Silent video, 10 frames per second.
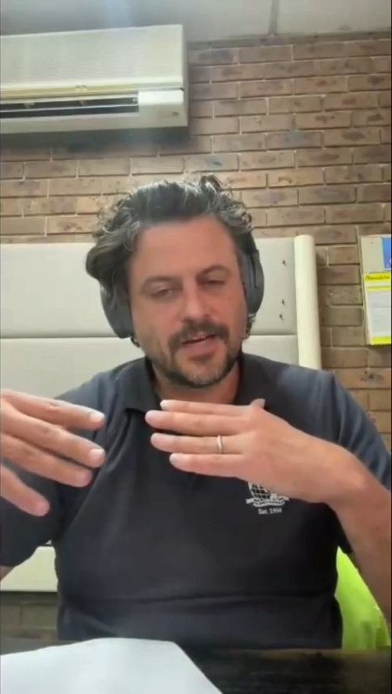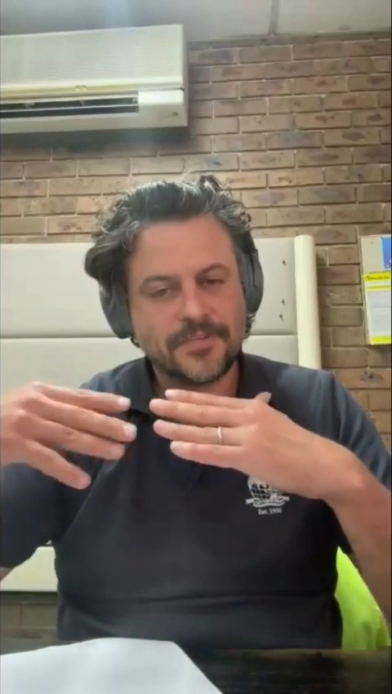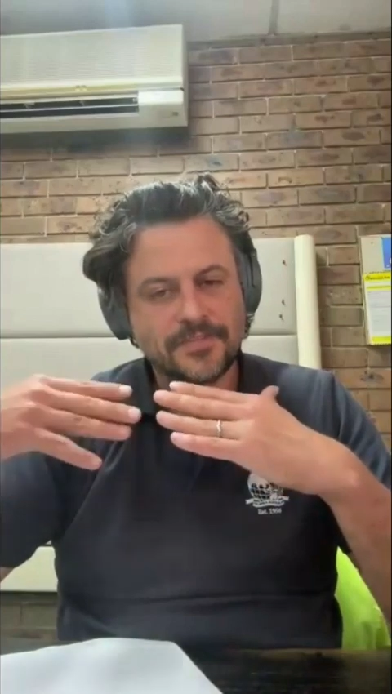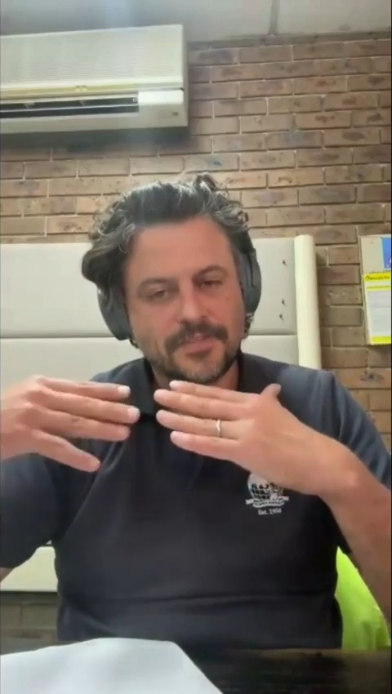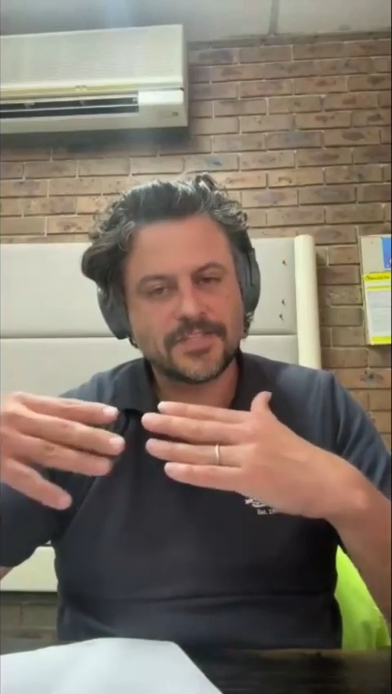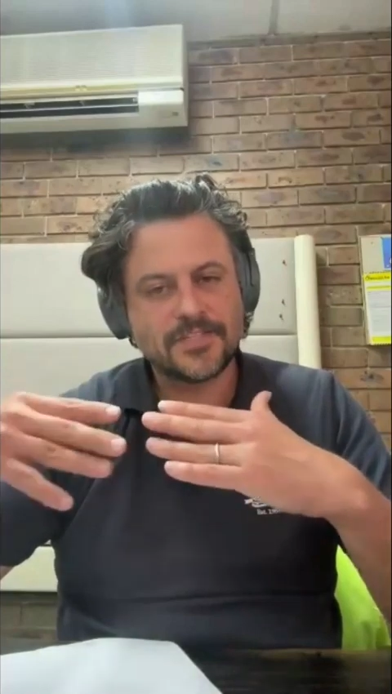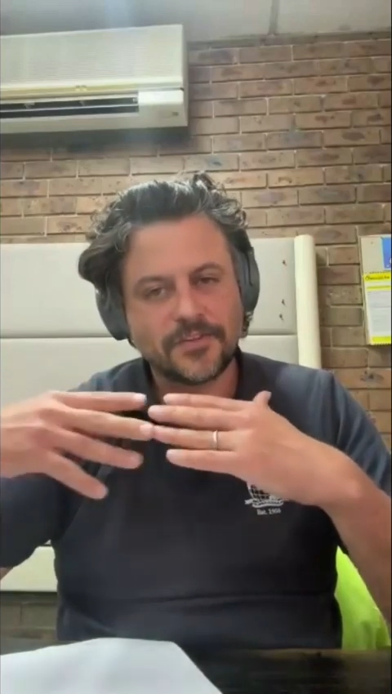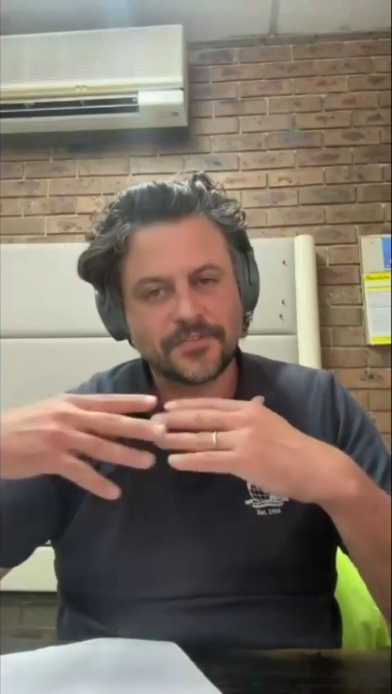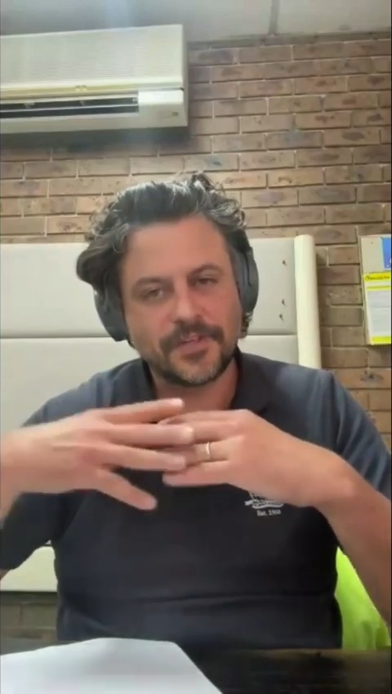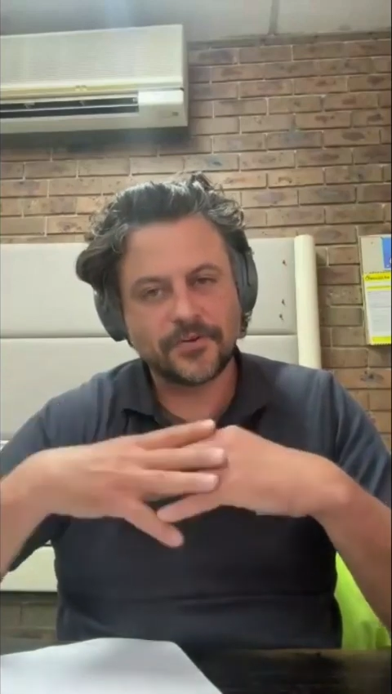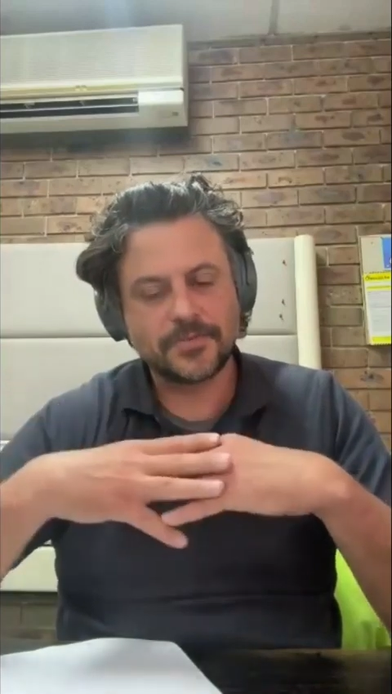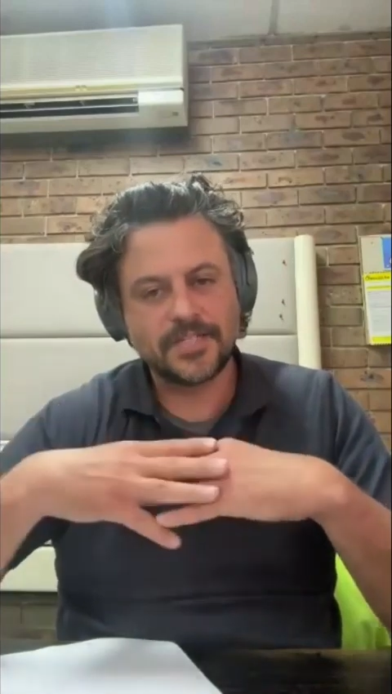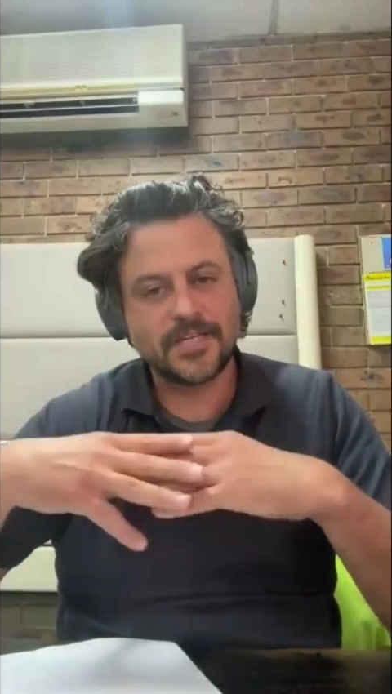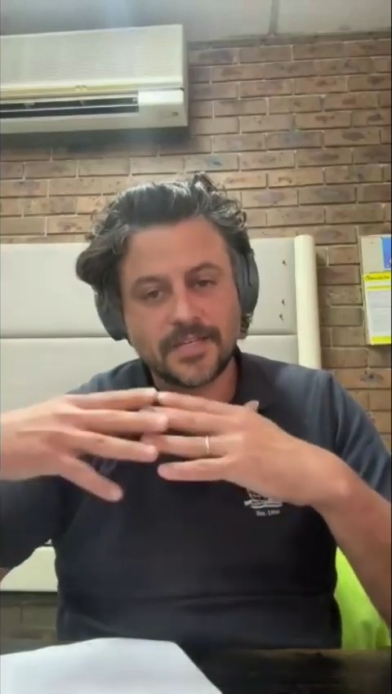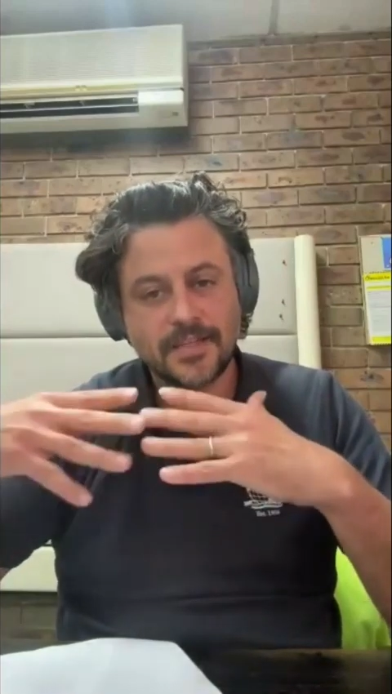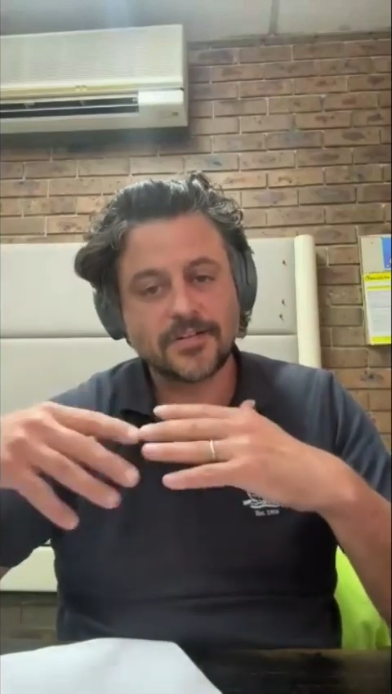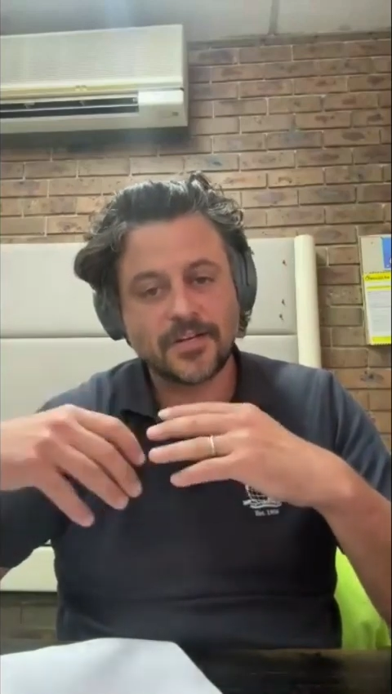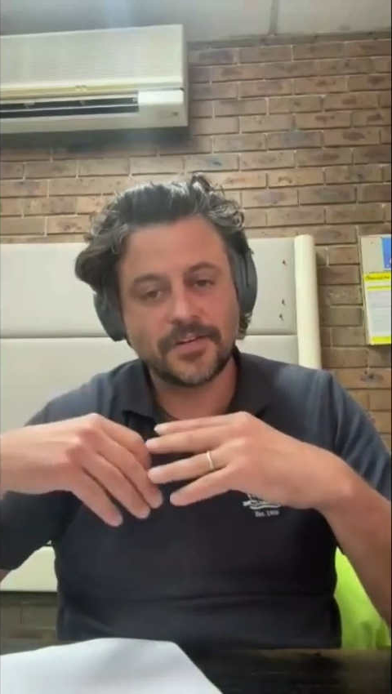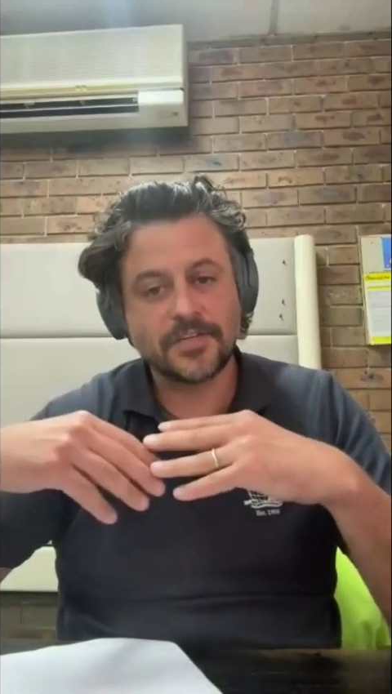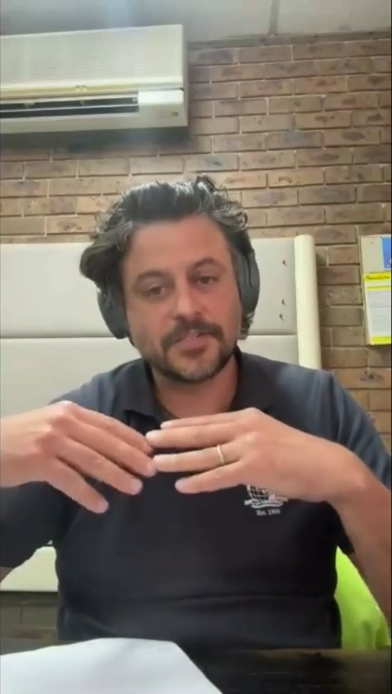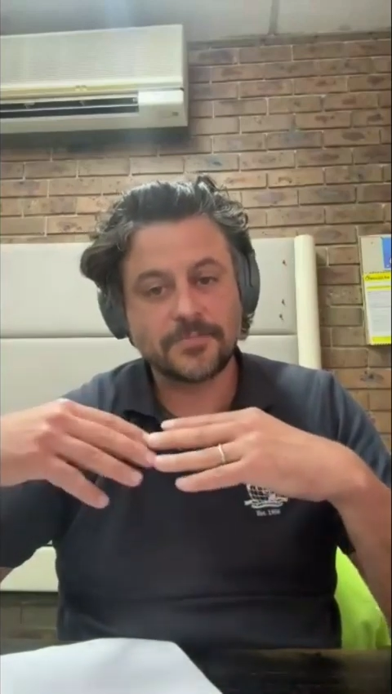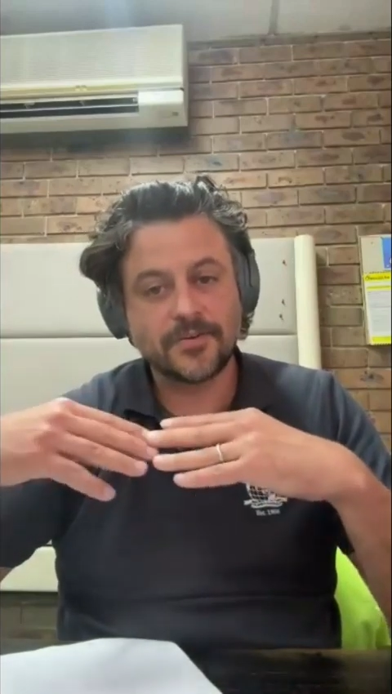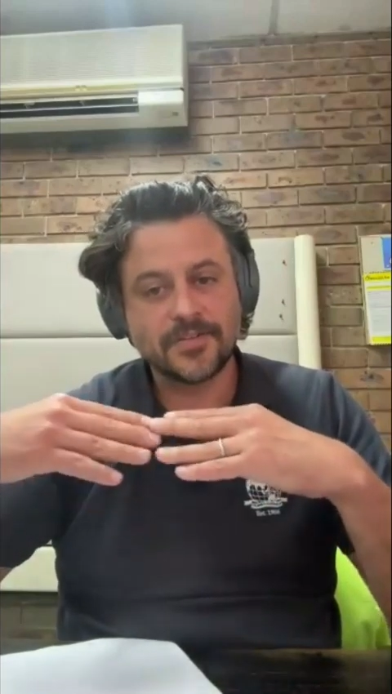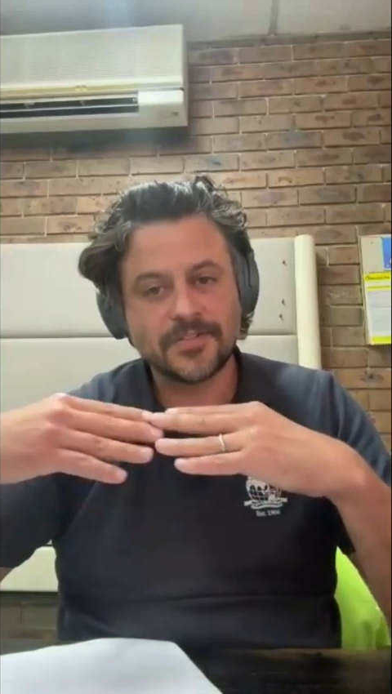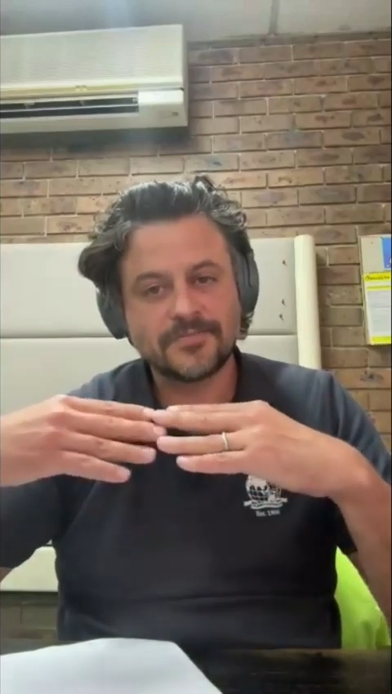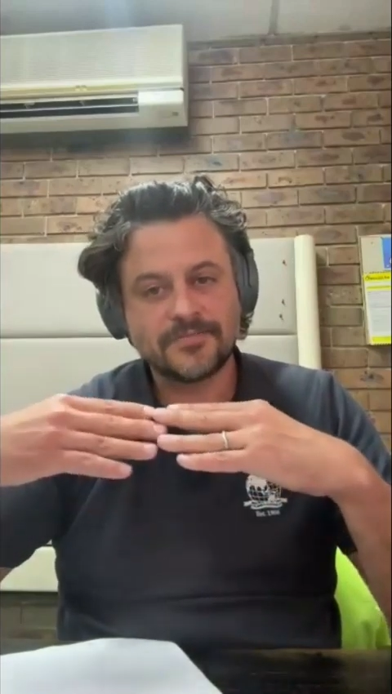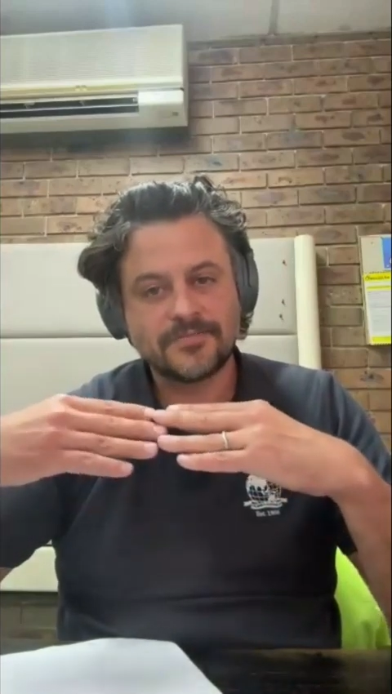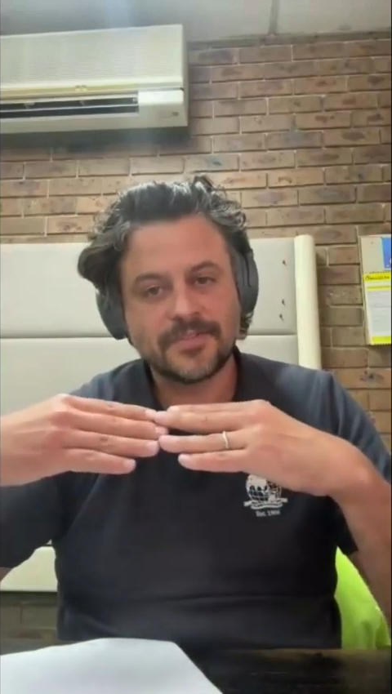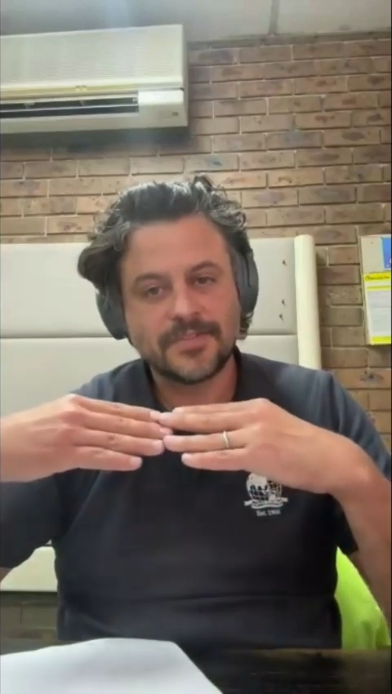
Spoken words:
aren't, it's not their expertise and they don't have the experience.